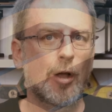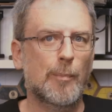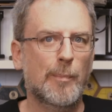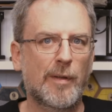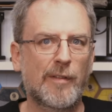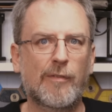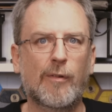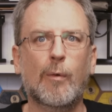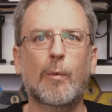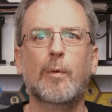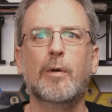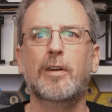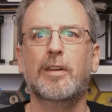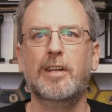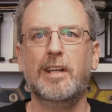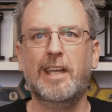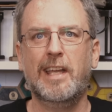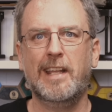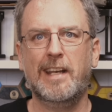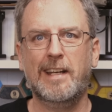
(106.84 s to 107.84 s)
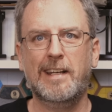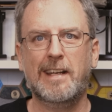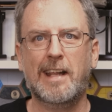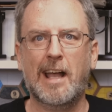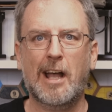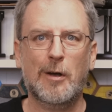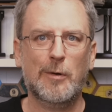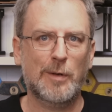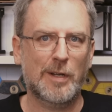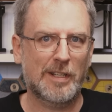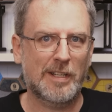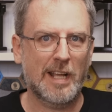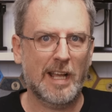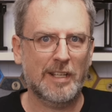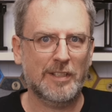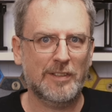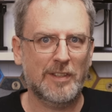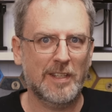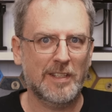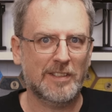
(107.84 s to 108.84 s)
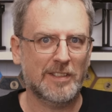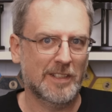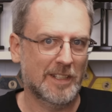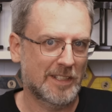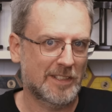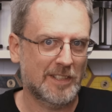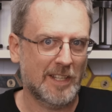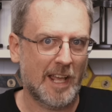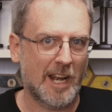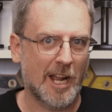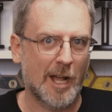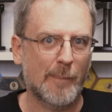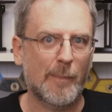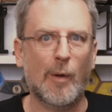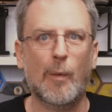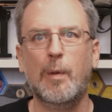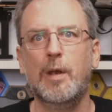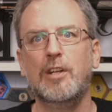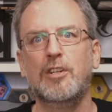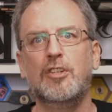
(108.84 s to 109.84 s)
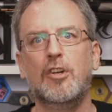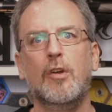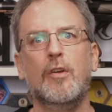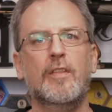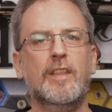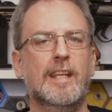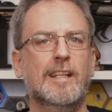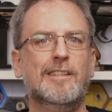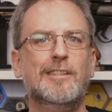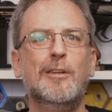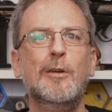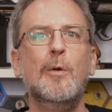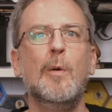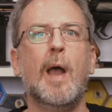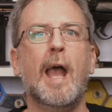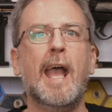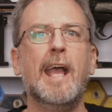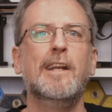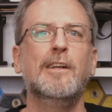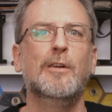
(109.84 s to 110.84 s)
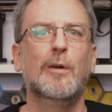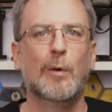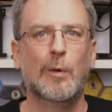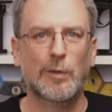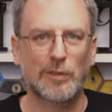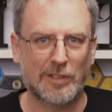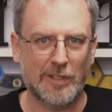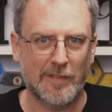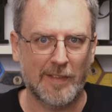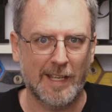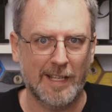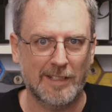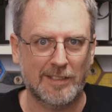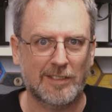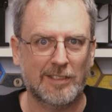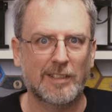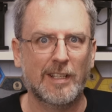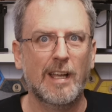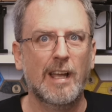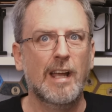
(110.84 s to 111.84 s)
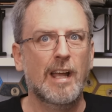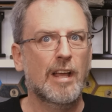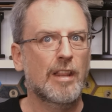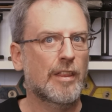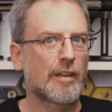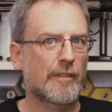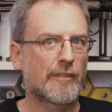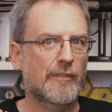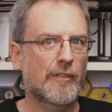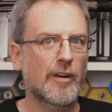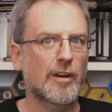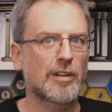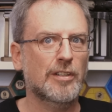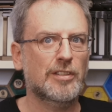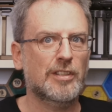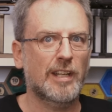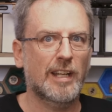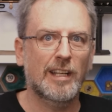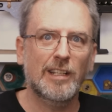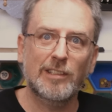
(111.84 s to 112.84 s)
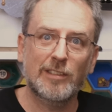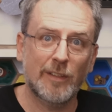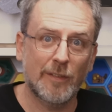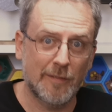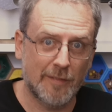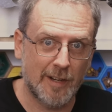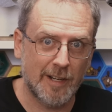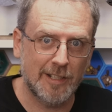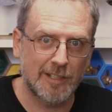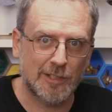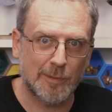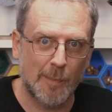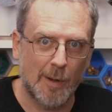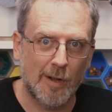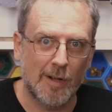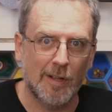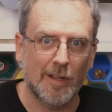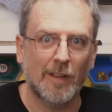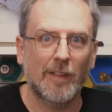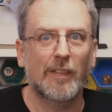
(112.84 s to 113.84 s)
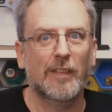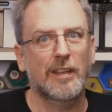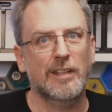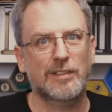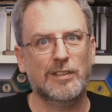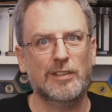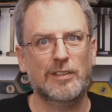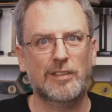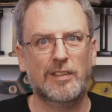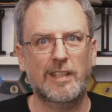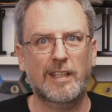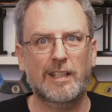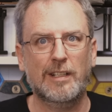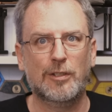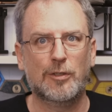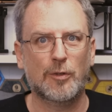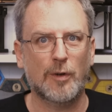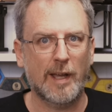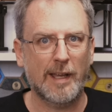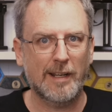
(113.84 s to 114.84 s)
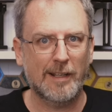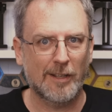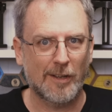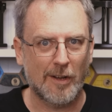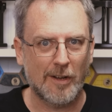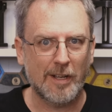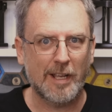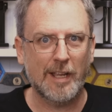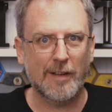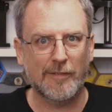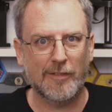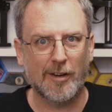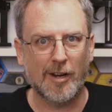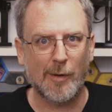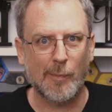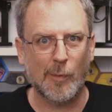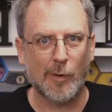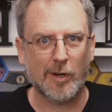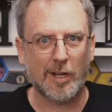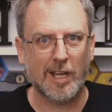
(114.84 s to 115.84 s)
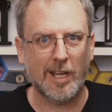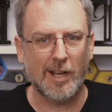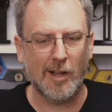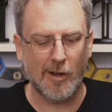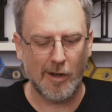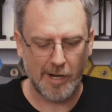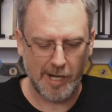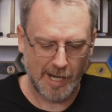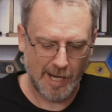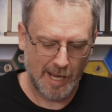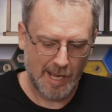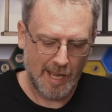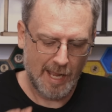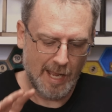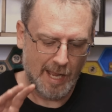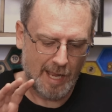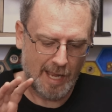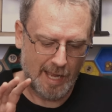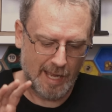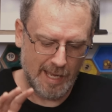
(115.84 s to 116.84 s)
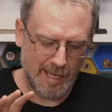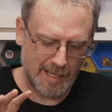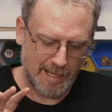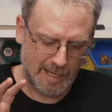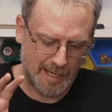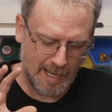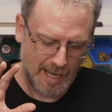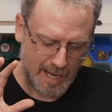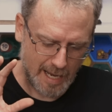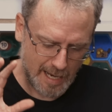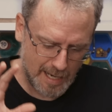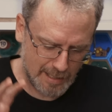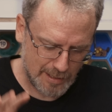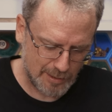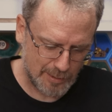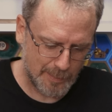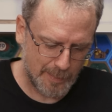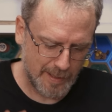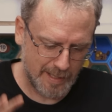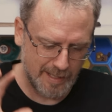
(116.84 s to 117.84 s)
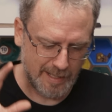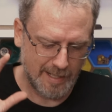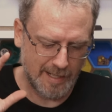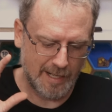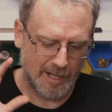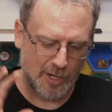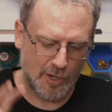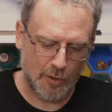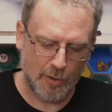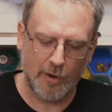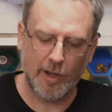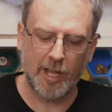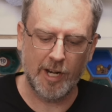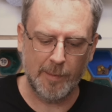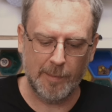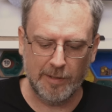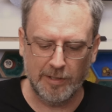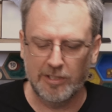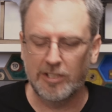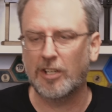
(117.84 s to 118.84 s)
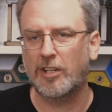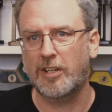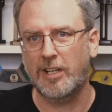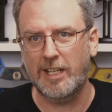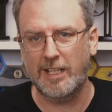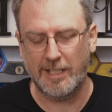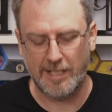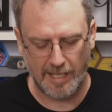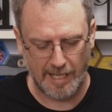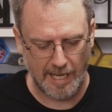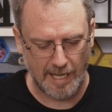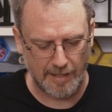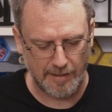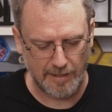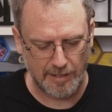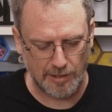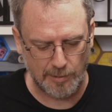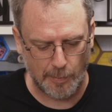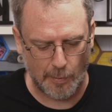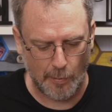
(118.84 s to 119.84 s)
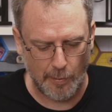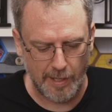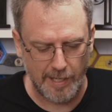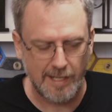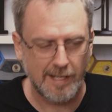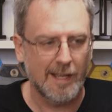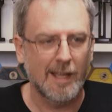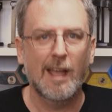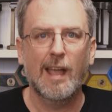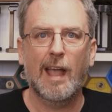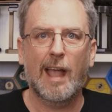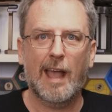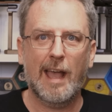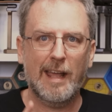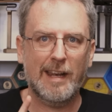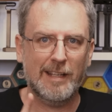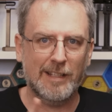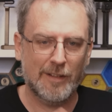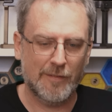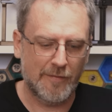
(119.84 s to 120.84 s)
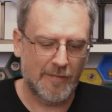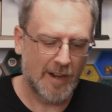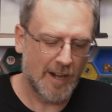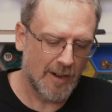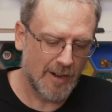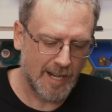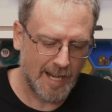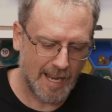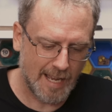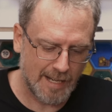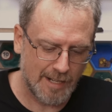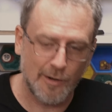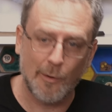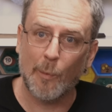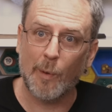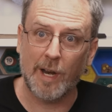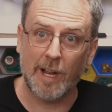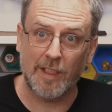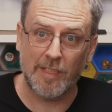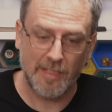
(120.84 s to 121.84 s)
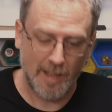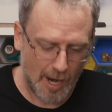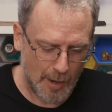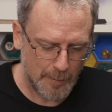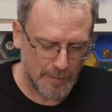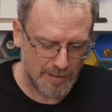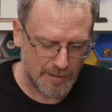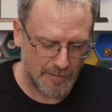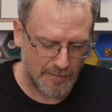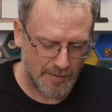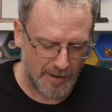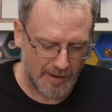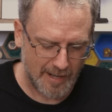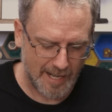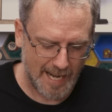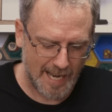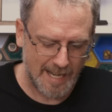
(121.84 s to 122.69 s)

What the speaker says: Before we're going to get into how to test this in the setup, I want to show you the two end goals of this. The first is very small. This is the Dredd Lawgiver I'm working on. It has been an incredible journey to get this point, and at the very end, or what I thought was the very